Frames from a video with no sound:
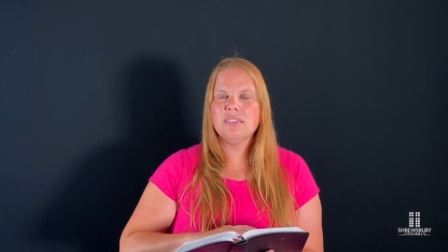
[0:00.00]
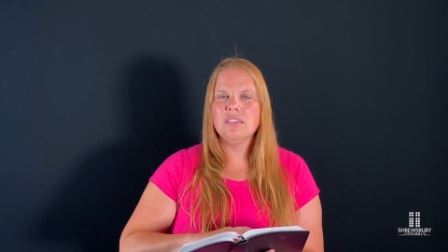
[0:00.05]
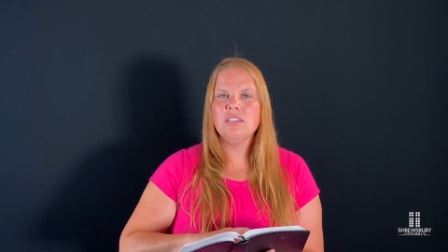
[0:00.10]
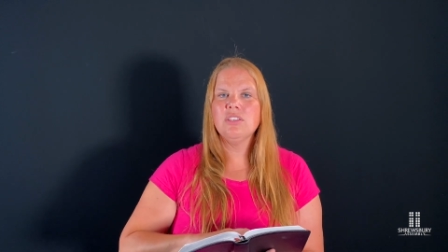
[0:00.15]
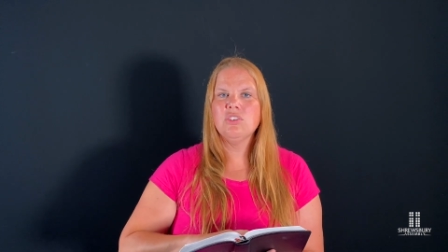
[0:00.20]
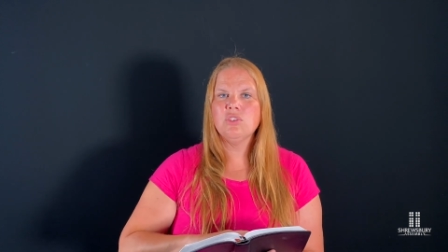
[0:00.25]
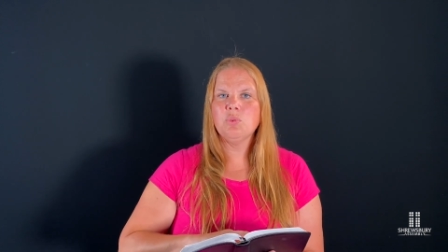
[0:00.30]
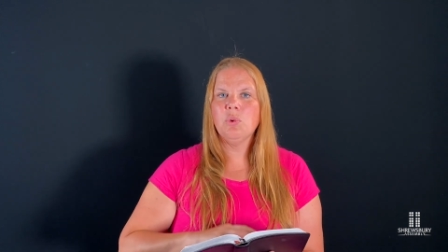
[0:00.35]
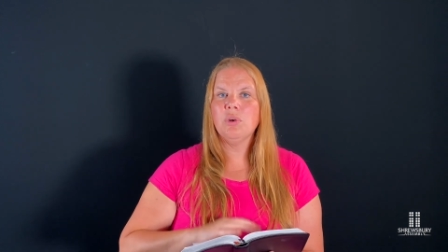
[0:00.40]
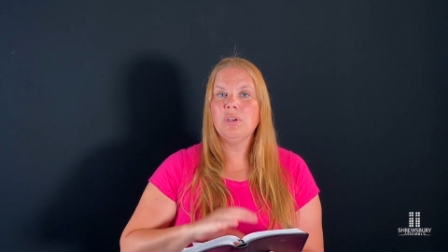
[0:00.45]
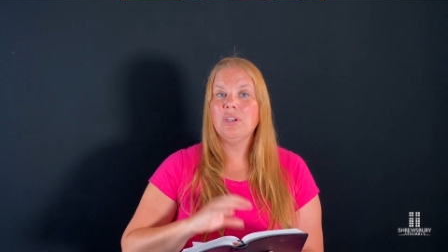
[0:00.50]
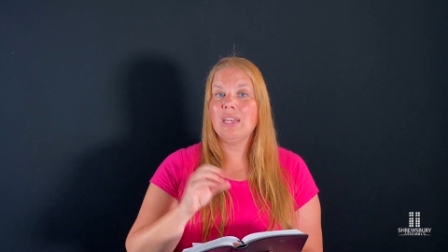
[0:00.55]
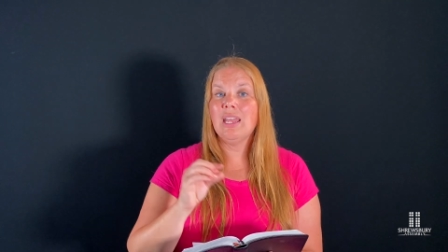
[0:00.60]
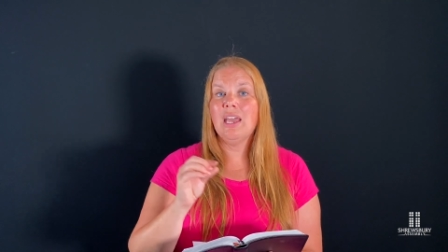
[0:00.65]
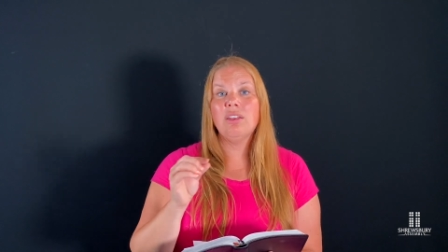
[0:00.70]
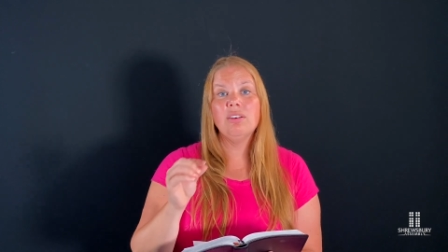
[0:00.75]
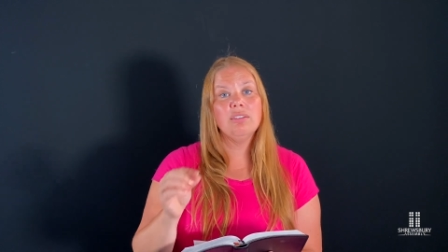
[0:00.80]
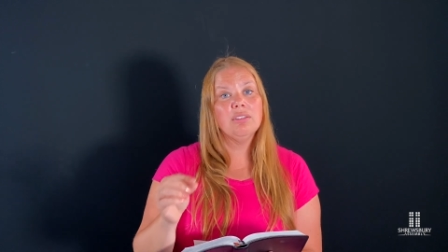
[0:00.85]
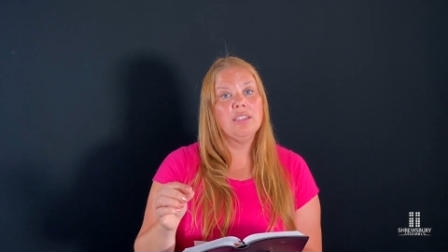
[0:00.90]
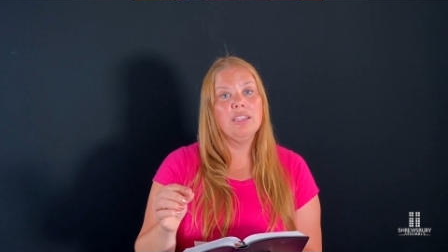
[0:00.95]
in His Word on
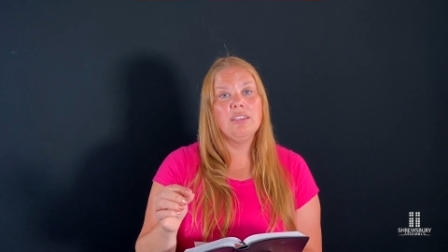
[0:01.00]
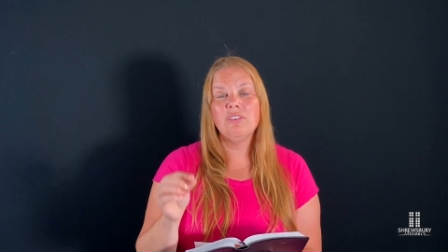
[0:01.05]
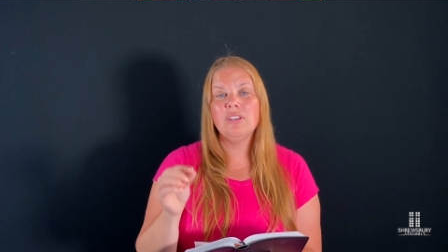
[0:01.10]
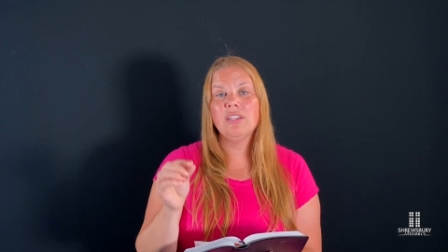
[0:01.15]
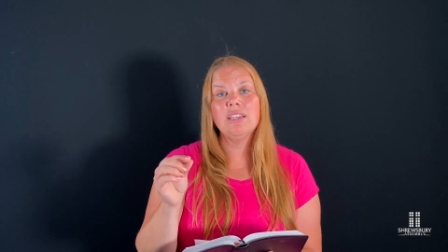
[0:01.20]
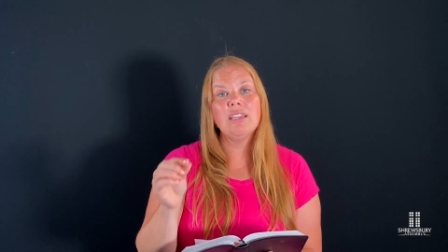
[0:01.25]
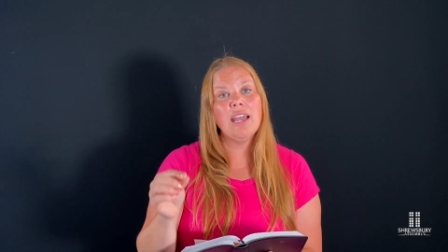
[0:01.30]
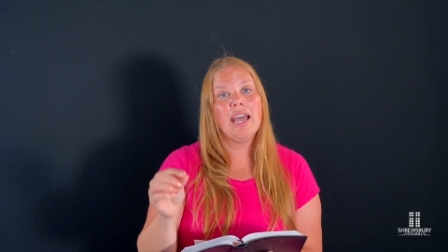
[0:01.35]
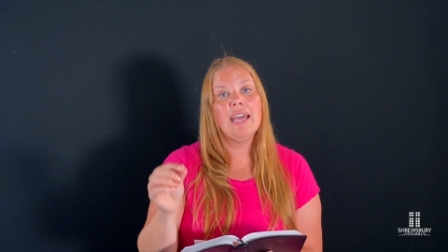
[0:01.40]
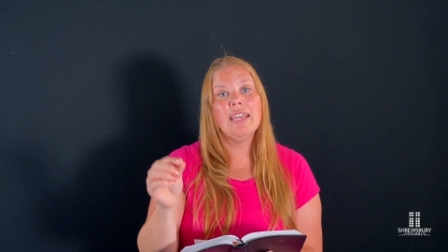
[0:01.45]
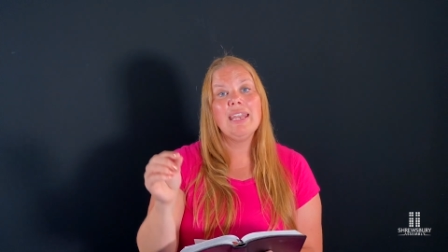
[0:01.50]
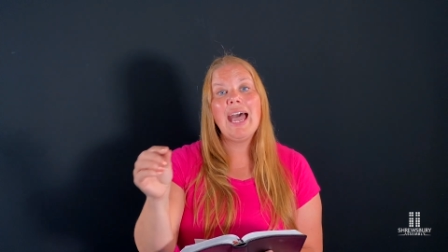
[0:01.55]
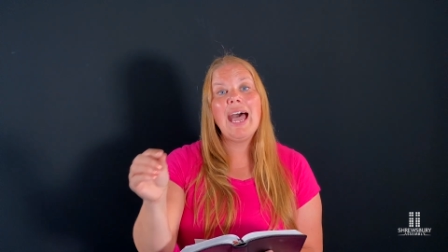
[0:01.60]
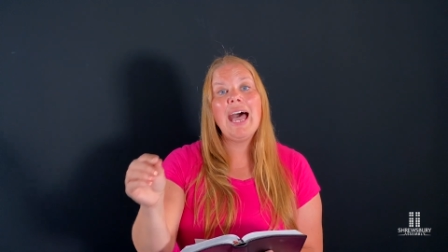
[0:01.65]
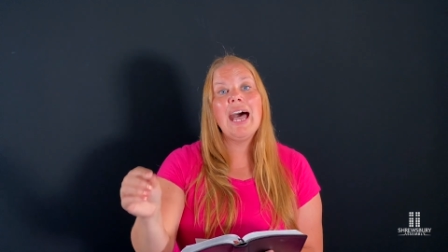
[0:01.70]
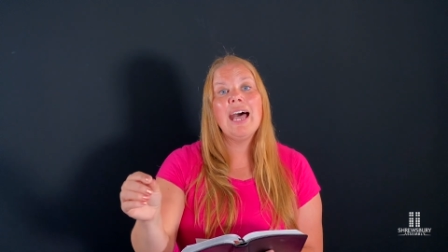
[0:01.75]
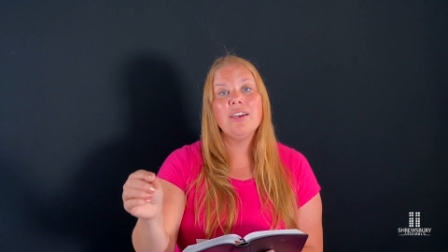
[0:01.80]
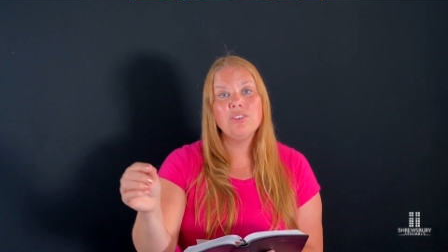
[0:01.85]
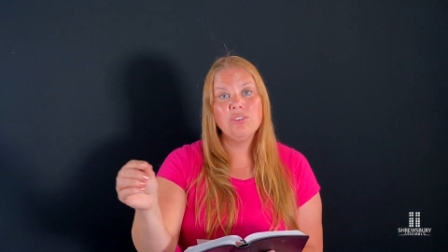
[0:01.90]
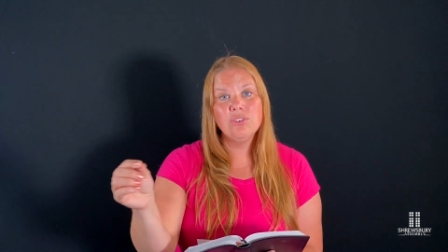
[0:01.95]
how to live in a God
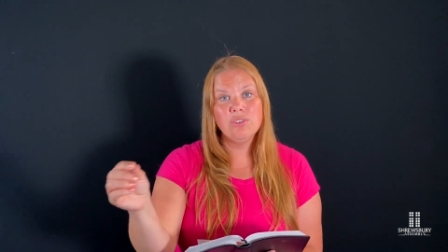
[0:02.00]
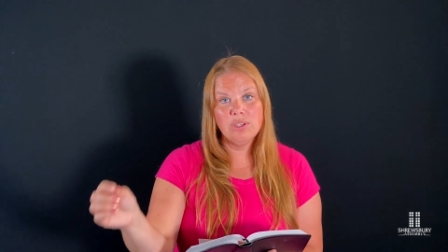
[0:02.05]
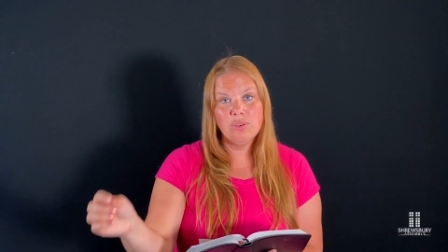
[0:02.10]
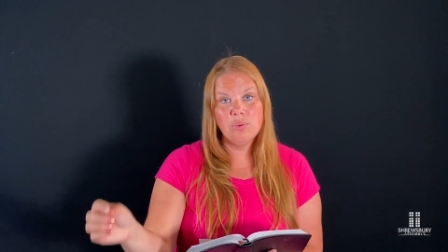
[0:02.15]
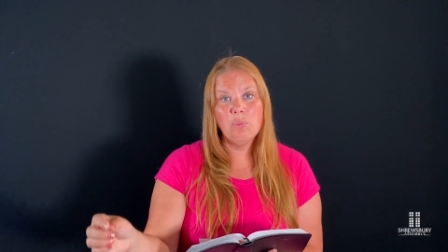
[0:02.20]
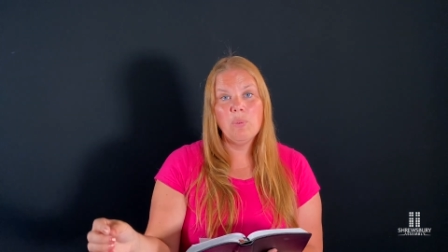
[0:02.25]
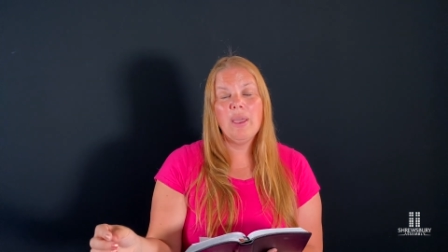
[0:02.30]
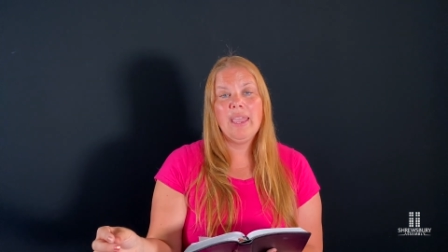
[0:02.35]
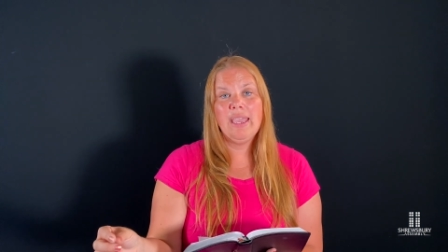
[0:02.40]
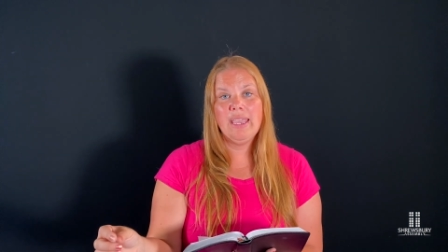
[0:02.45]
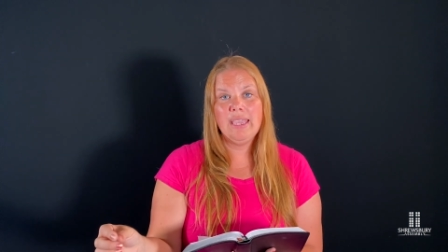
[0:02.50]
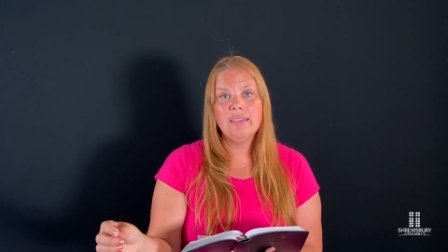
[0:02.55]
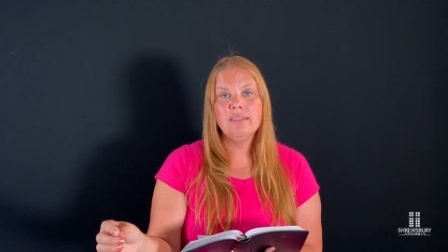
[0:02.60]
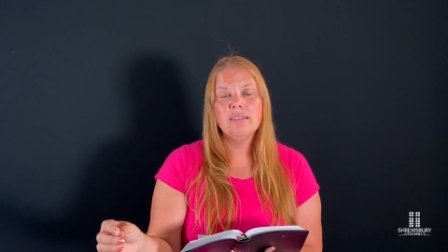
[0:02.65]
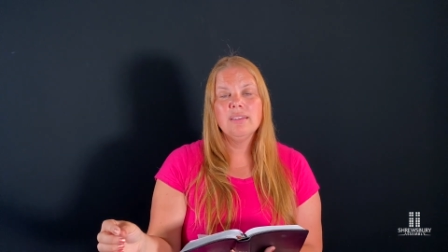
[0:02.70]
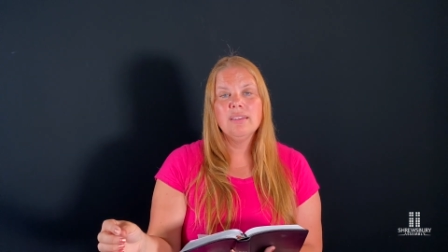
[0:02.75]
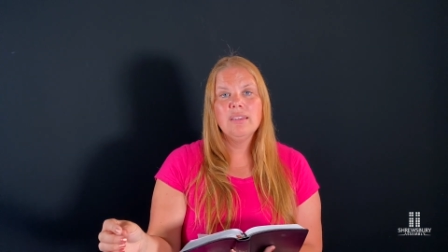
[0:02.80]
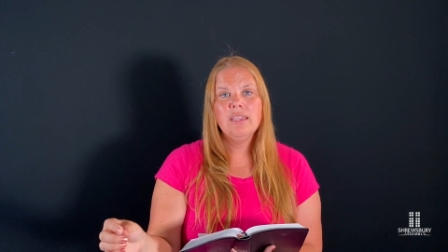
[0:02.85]
honoring way.